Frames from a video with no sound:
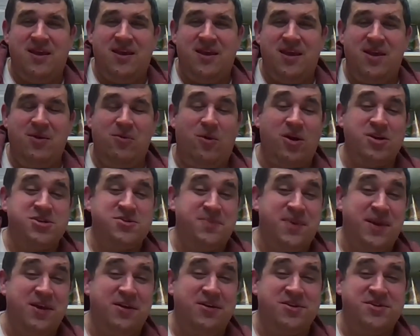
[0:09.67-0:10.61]
He washed
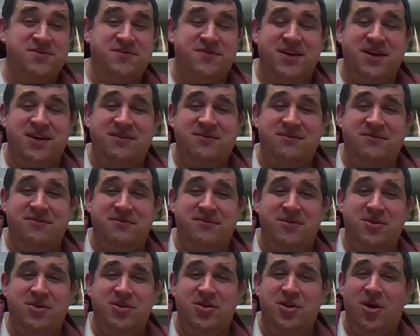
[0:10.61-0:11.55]
Peter's feet,
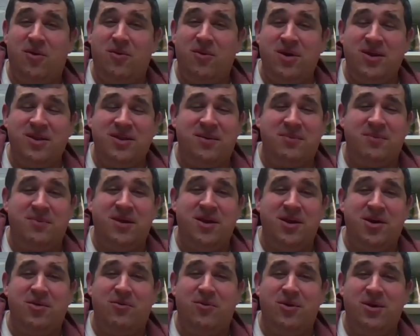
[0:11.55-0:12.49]
knowing that
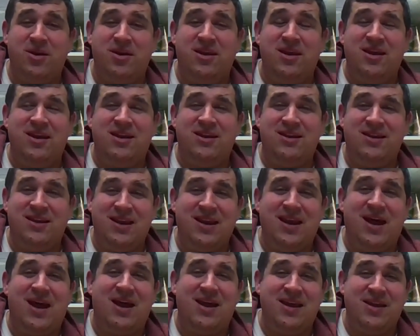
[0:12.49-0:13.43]
Peter would
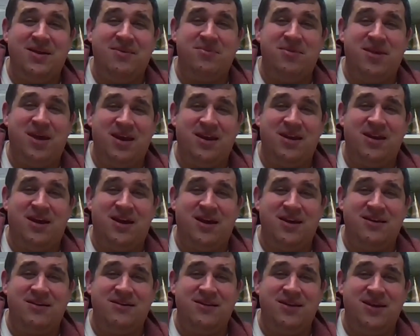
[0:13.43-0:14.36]
deny him that
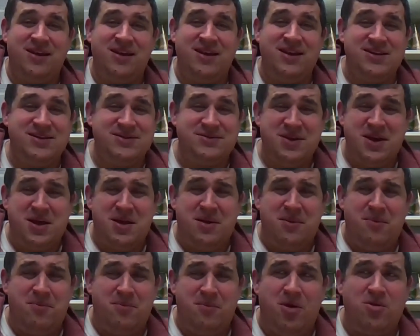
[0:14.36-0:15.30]
night in his
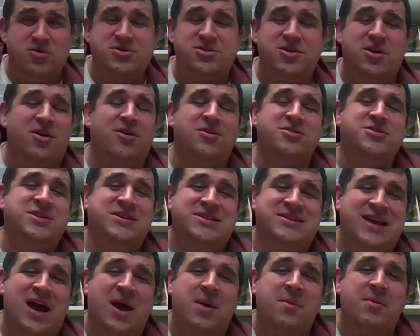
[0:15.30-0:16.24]
most urgent
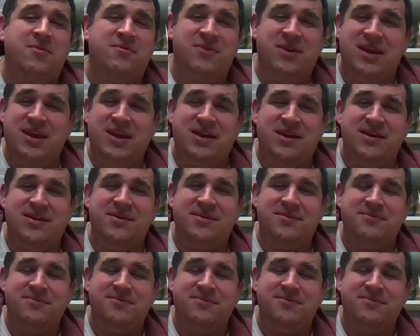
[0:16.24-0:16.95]
time of need.